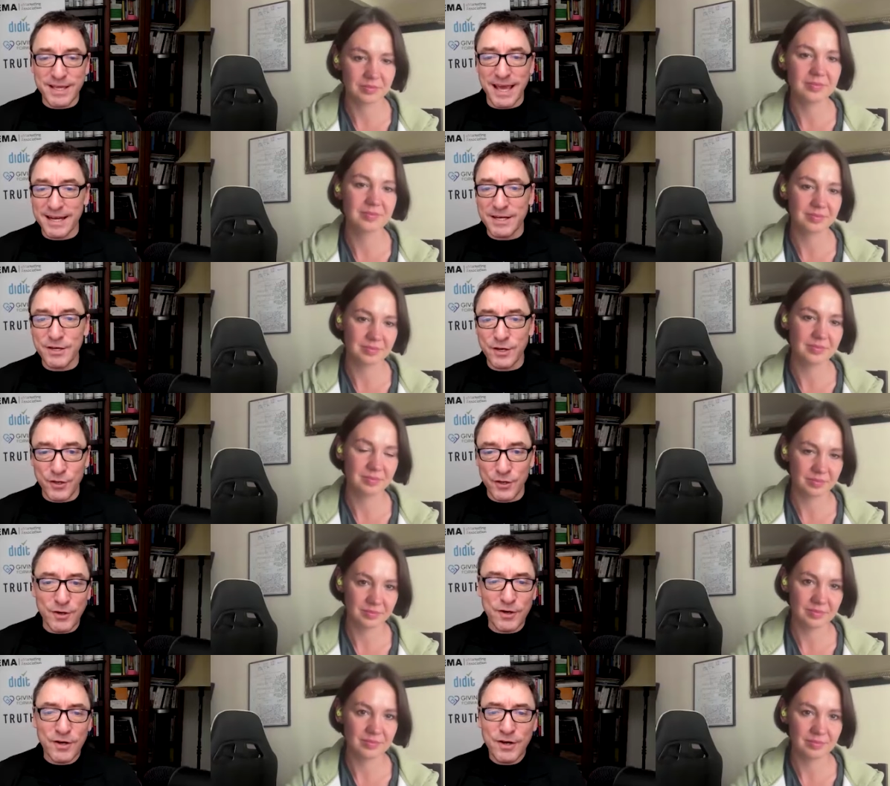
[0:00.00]
Speaker 1: get into
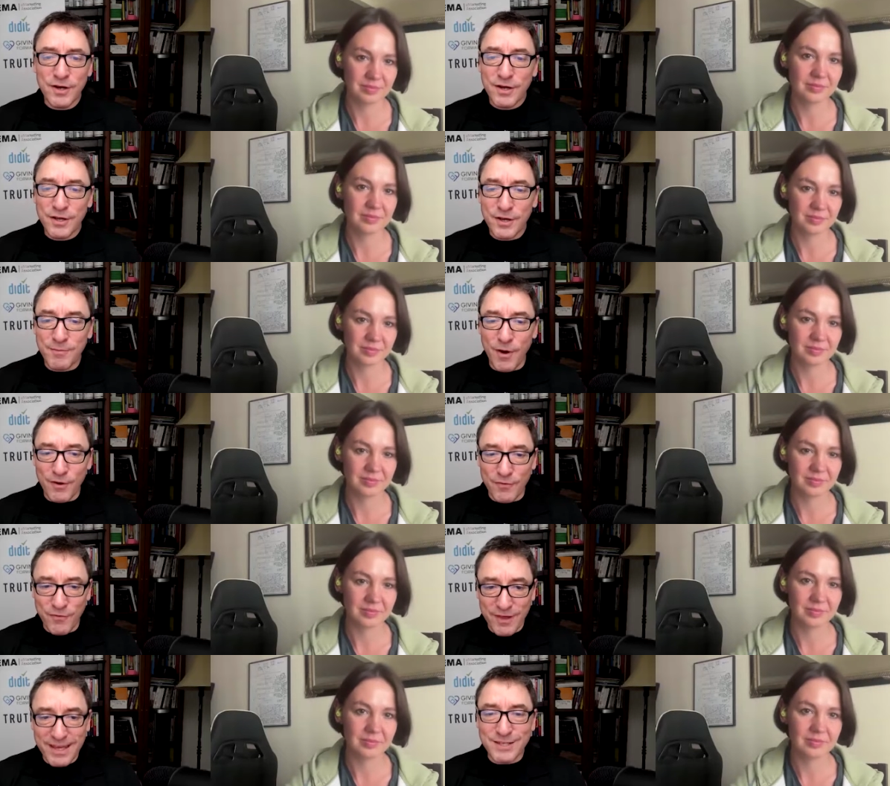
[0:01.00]
your your mode
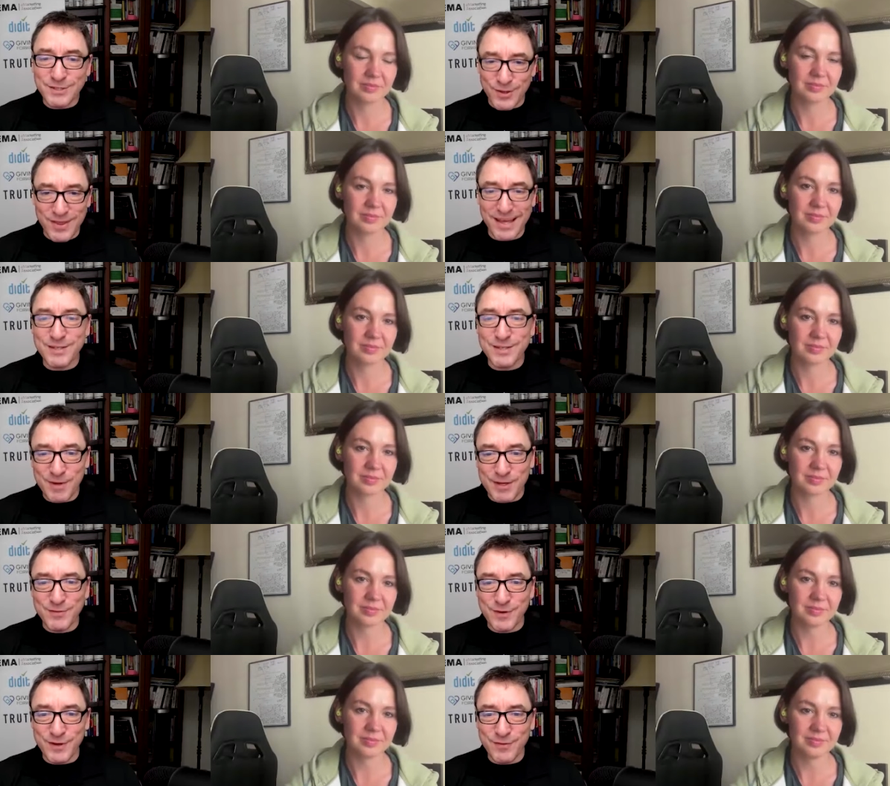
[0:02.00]
of thinking. So thanks so
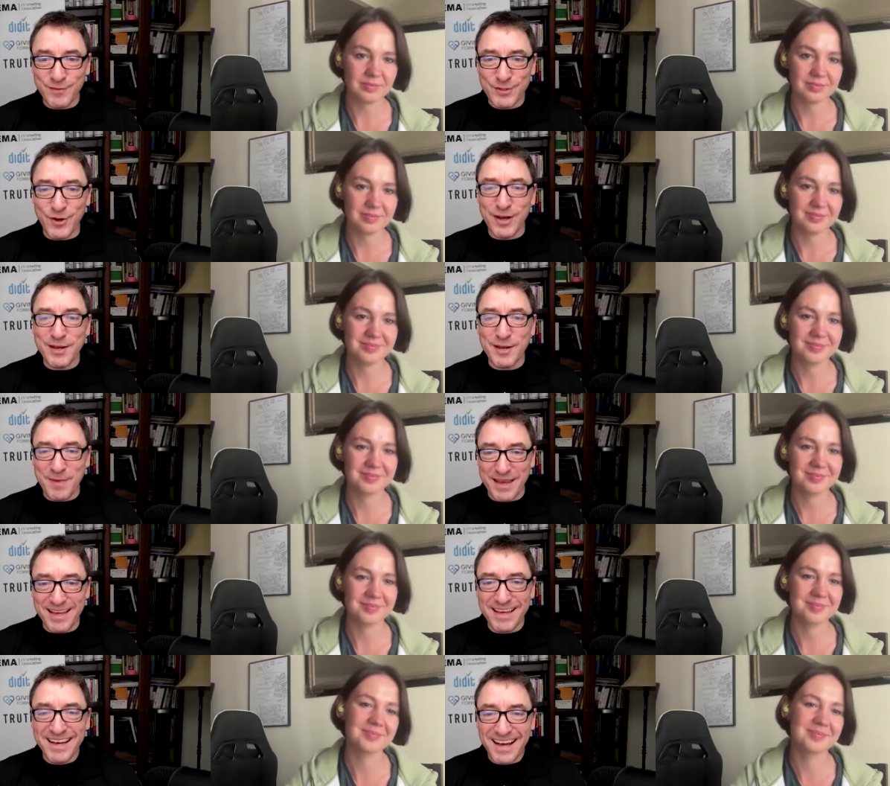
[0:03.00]
much for for joining
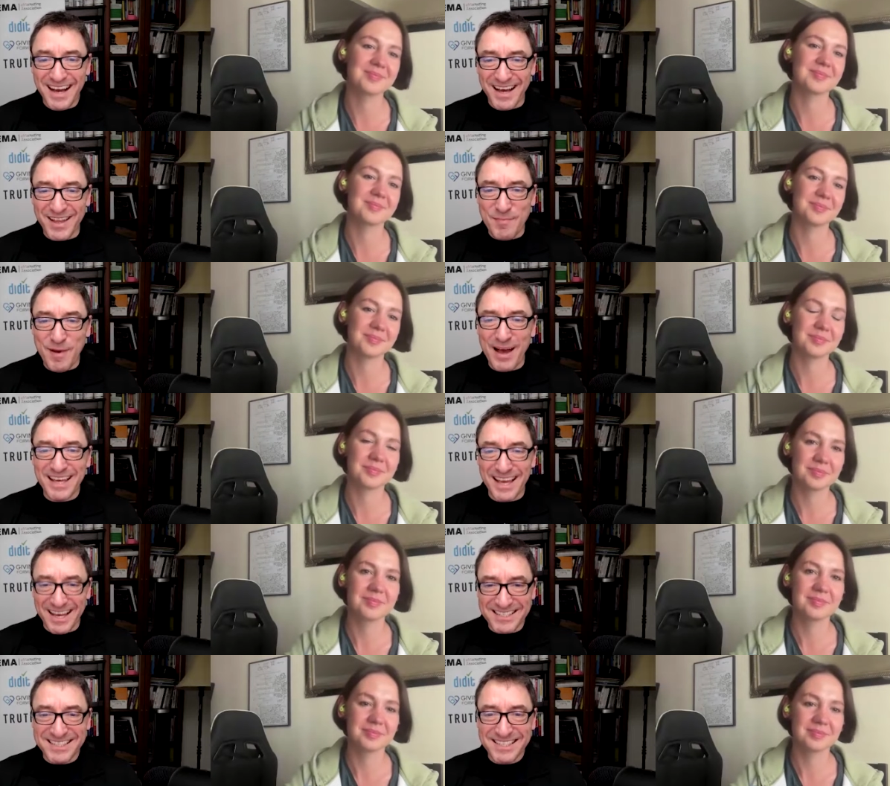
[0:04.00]
me on the
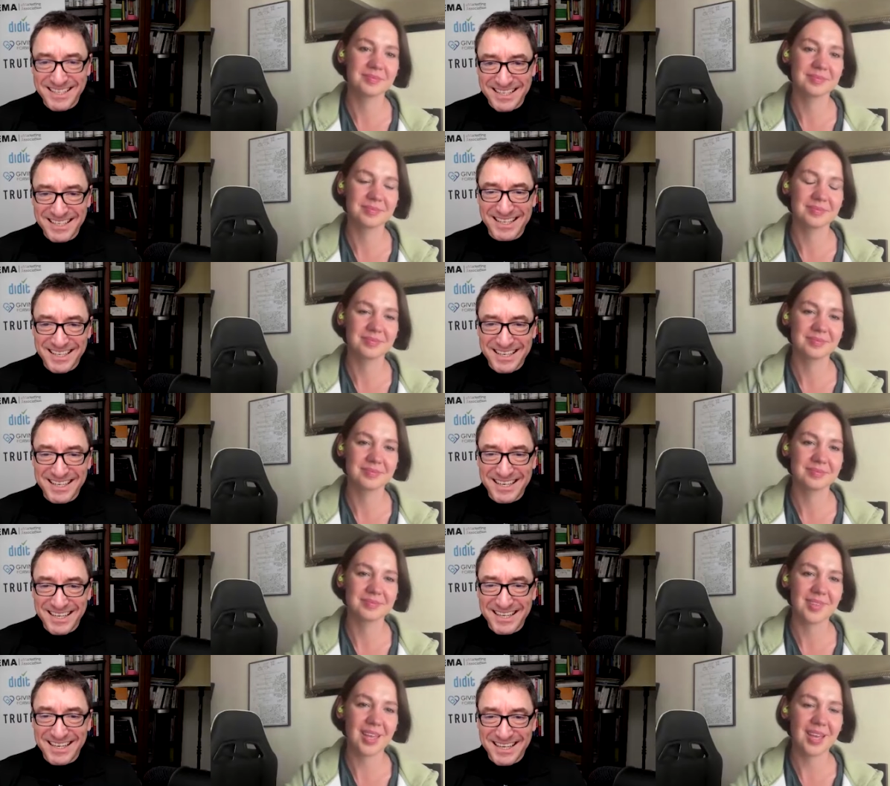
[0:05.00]
podcast.
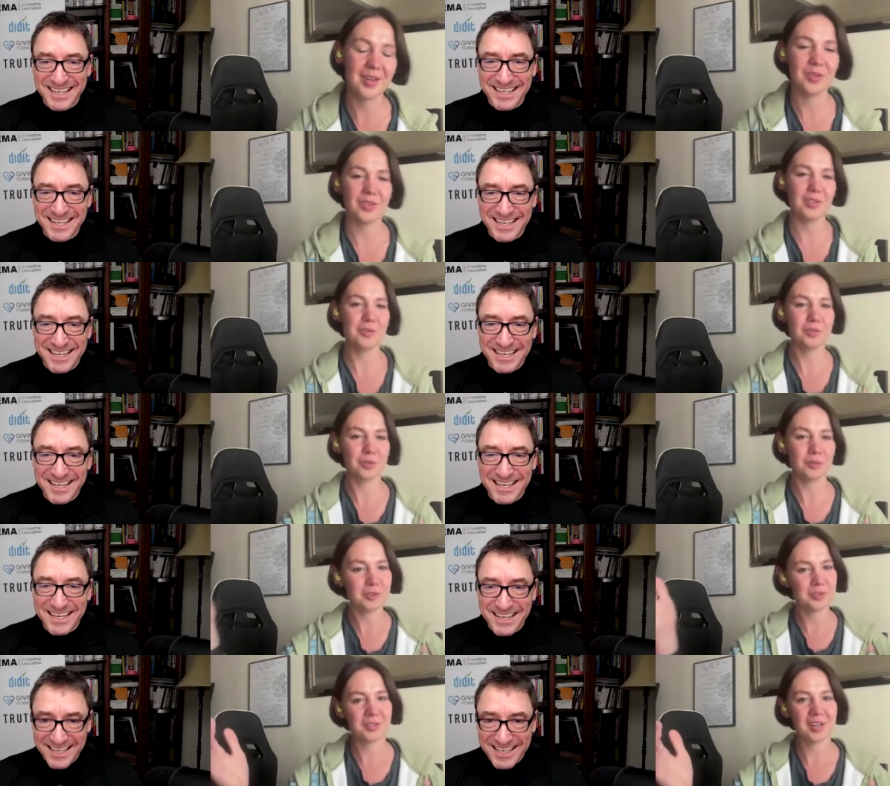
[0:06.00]
Speaker 2: Uh, thank you
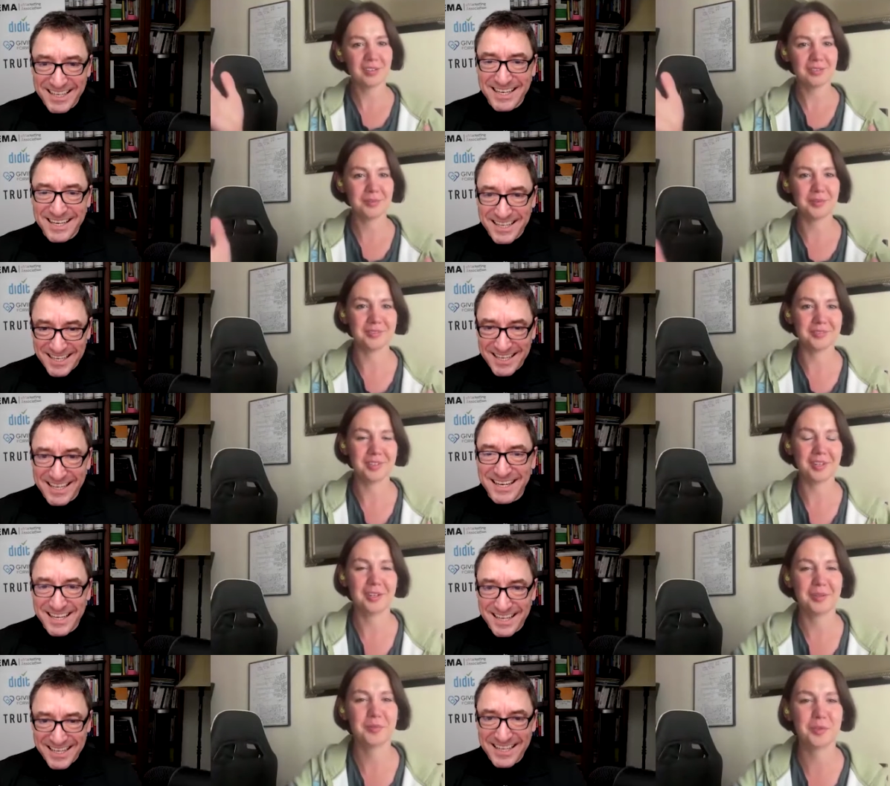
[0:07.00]
so much for having me.
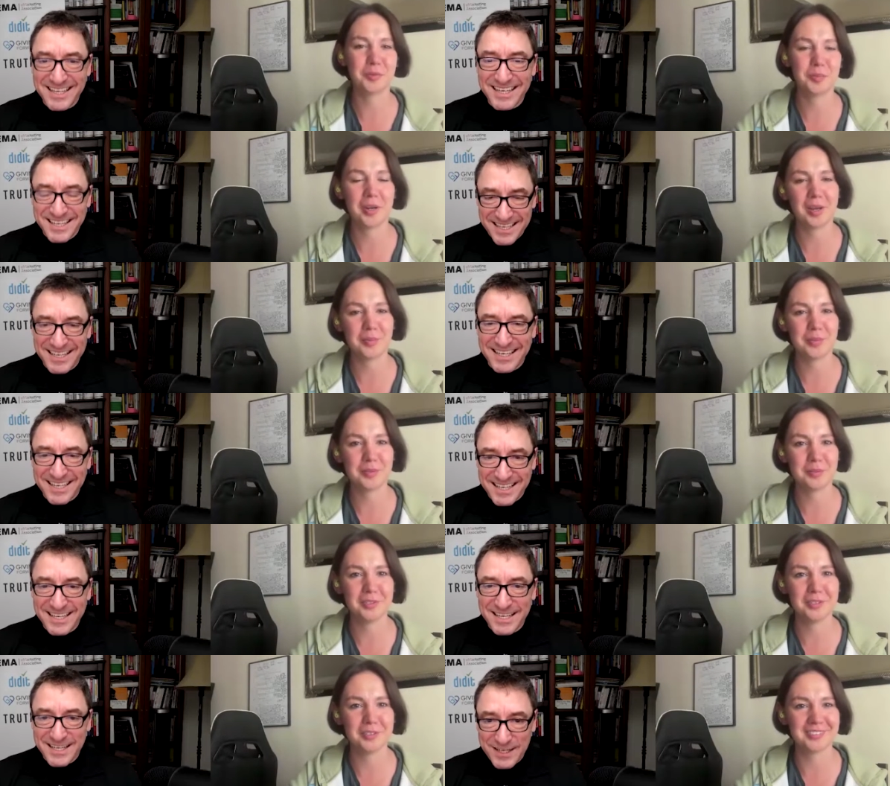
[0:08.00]
Uh, I'm super happy
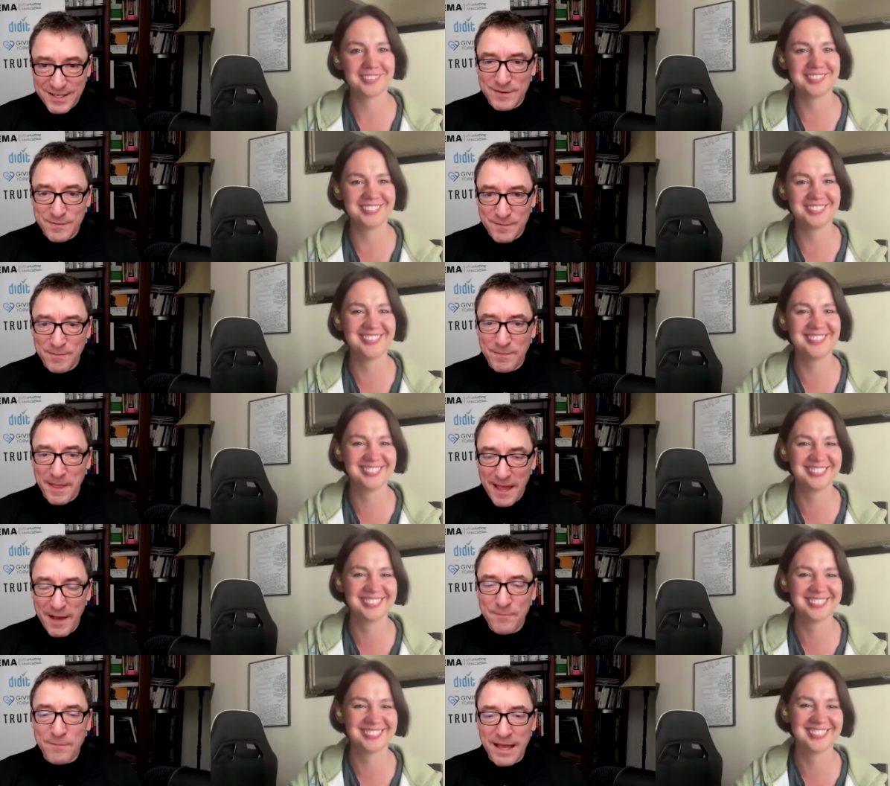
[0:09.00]
to be here.
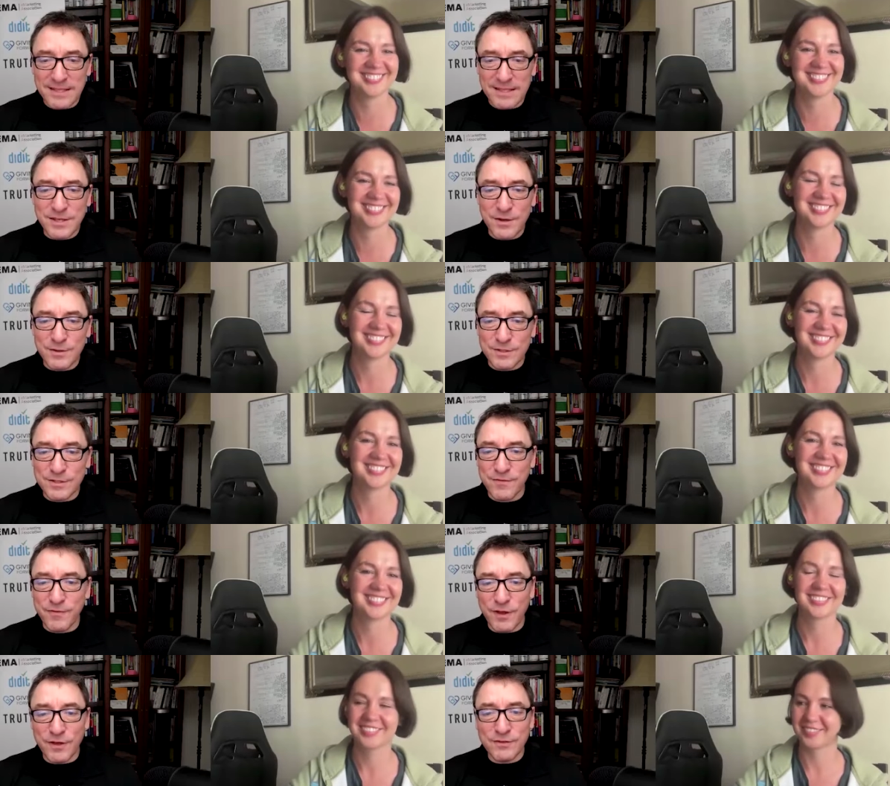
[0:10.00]
Speaker 1: Yeah, and so
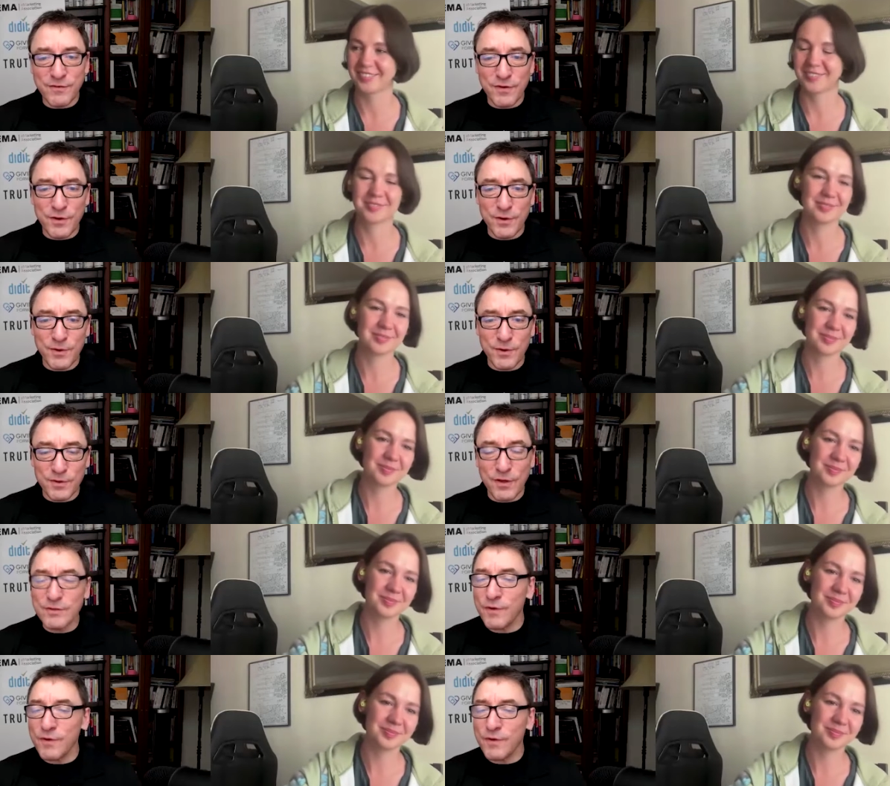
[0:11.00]
for those of you who, those